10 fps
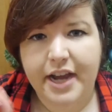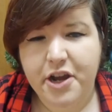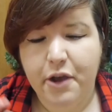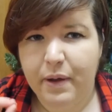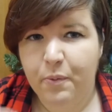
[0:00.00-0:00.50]
I
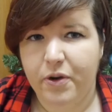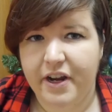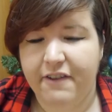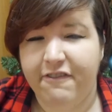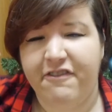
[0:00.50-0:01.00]
know I'm
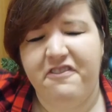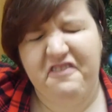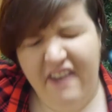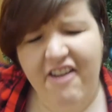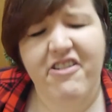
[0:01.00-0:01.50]
one in a
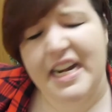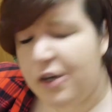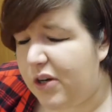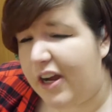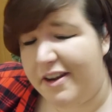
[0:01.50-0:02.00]
very
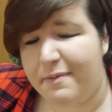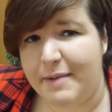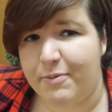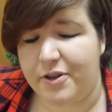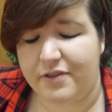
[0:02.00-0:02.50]
long line of
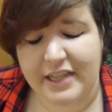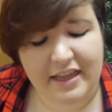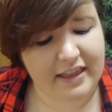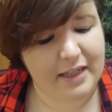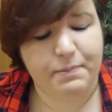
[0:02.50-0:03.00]
people who've
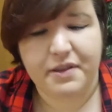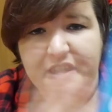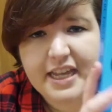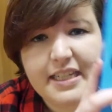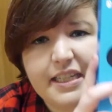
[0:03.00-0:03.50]
said this,
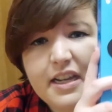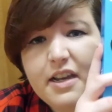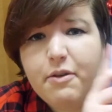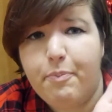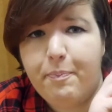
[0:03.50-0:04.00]
but
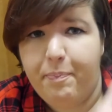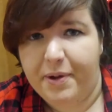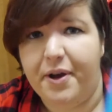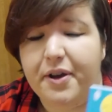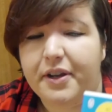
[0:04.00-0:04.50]
this
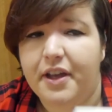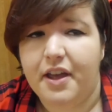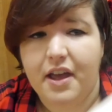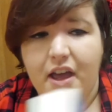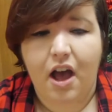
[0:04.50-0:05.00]
book,
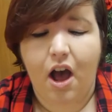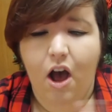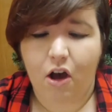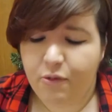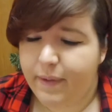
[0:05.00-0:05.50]

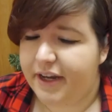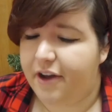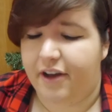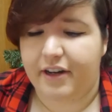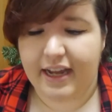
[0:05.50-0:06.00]
oh my
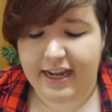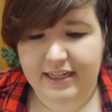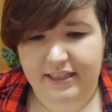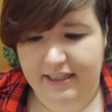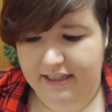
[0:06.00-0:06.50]
god,
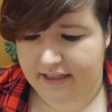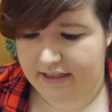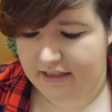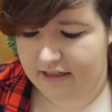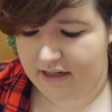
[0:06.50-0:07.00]

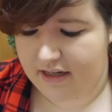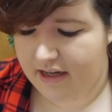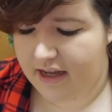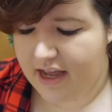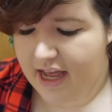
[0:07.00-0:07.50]
it's
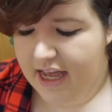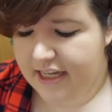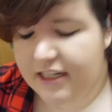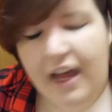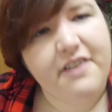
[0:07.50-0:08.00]

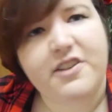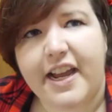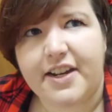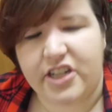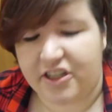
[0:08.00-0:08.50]

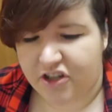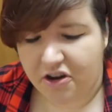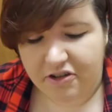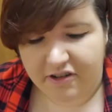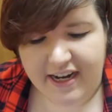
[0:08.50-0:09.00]
life-changing.
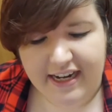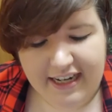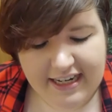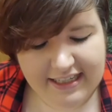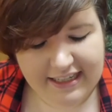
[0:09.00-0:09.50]
John
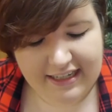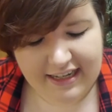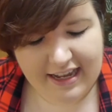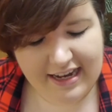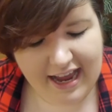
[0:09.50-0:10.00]
Green is
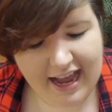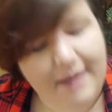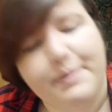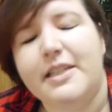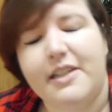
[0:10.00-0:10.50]
an
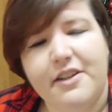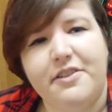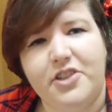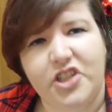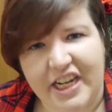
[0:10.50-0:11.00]

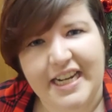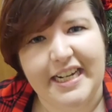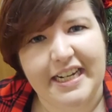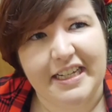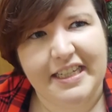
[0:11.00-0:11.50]
absolute
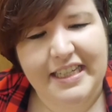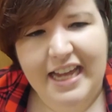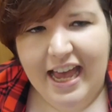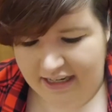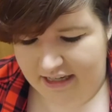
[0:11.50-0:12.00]

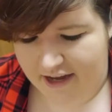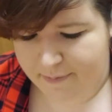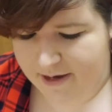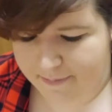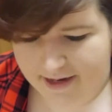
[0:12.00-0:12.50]
genius, and
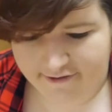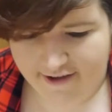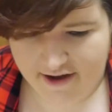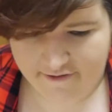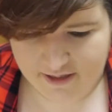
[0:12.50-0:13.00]
I've been a big
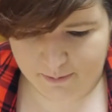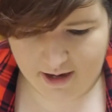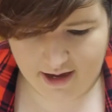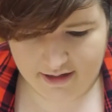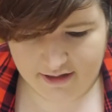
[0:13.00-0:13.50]
fan of his
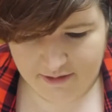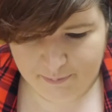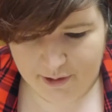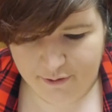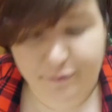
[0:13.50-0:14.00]
work,
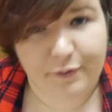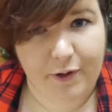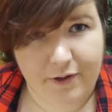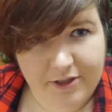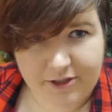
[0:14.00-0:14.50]

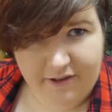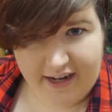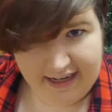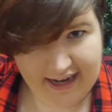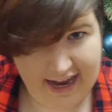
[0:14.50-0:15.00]
both on
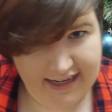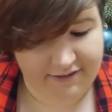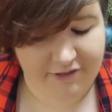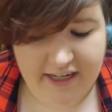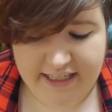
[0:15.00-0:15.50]
screen and
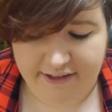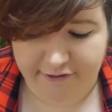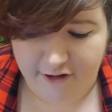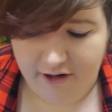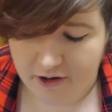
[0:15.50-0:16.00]
in writing
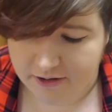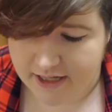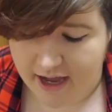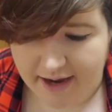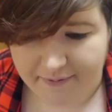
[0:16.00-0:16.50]
for a long
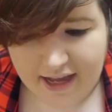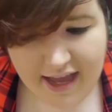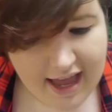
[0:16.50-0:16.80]
time.